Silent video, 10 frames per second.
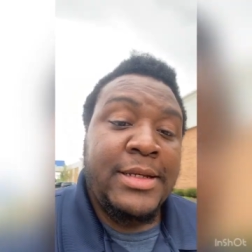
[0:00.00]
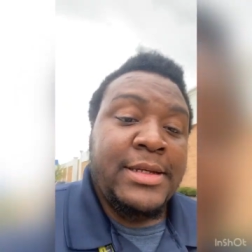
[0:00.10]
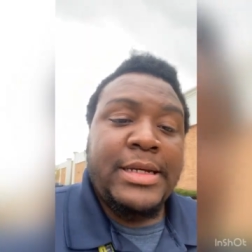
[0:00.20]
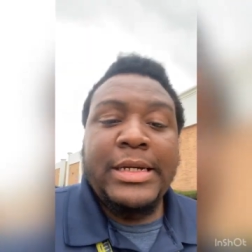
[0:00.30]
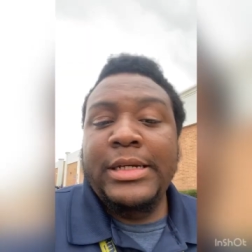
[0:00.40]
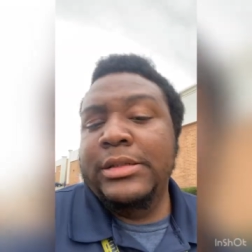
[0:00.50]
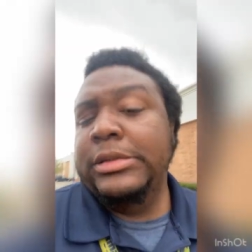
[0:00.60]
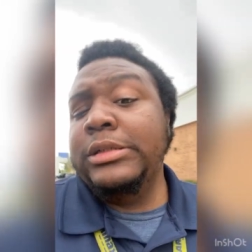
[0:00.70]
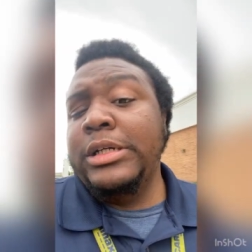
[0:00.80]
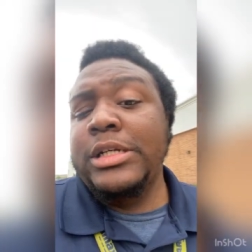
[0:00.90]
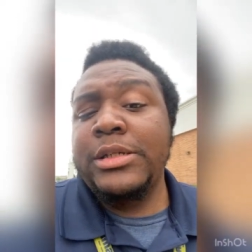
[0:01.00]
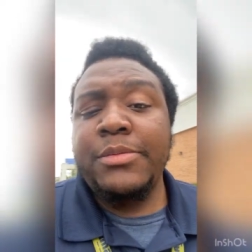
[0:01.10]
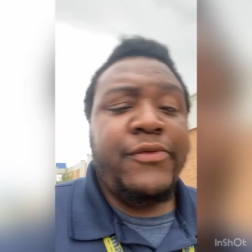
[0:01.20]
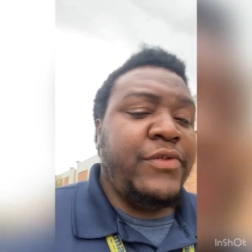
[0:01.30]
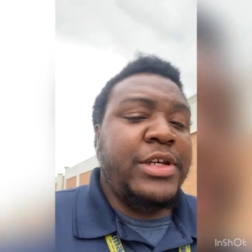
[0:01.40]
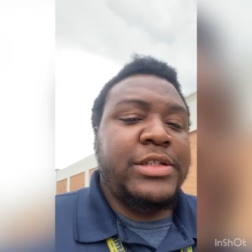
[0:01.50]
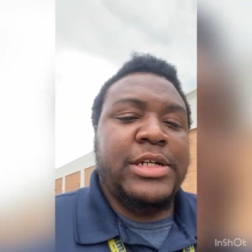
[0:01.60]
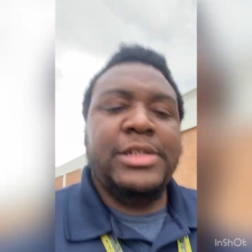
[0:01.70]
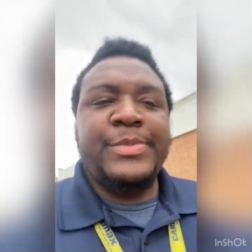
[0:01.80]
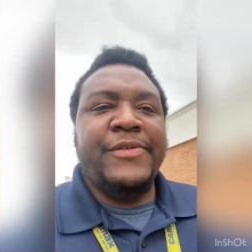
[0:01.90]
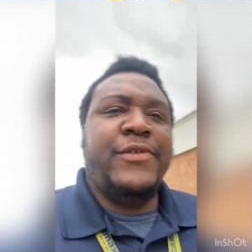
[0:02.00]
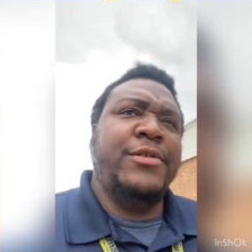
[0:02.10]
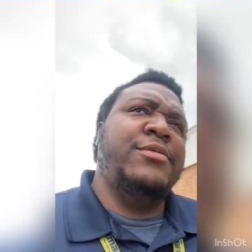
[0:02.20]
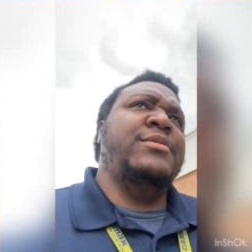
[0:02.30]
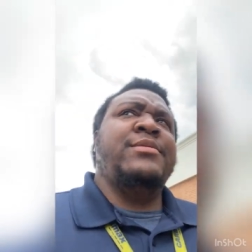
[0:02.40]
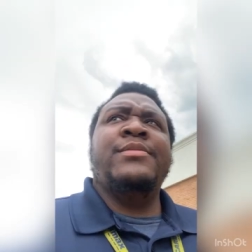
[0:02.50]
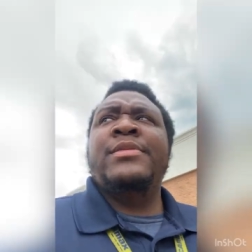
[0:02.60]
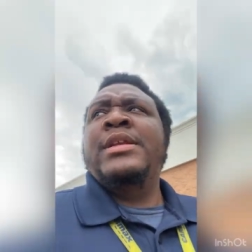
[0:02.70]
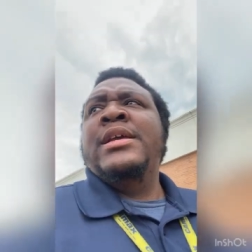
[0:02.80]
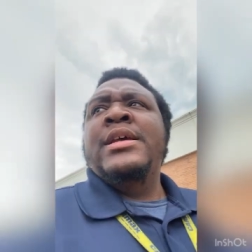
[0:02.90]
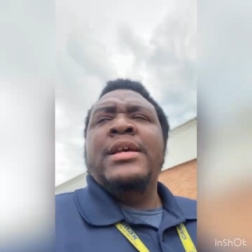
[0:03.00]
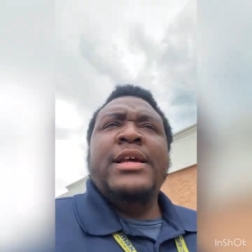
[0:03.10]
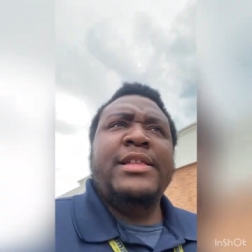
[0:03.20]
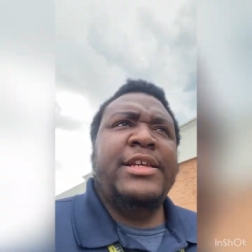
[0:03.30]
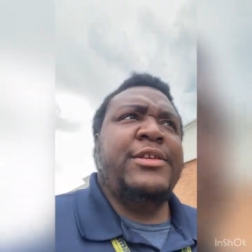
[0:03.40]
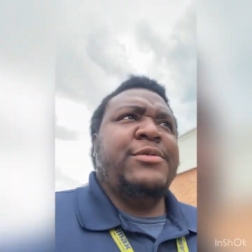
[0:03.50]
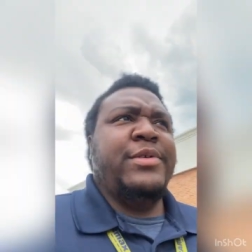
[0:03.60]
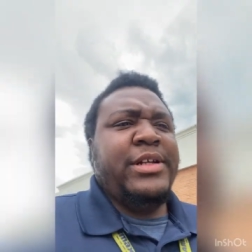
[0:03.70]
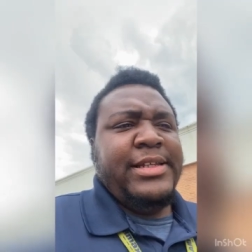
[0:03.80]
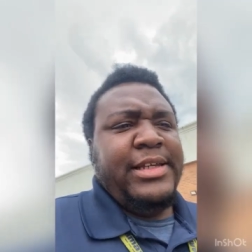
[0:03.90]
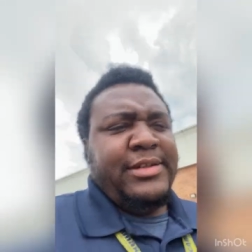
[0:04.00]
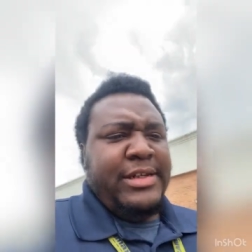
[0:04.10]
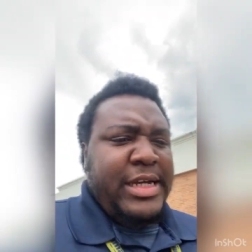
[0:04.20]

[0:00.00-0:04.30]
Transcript: I got something on my face. Nah, it's my phone. Thank you all again.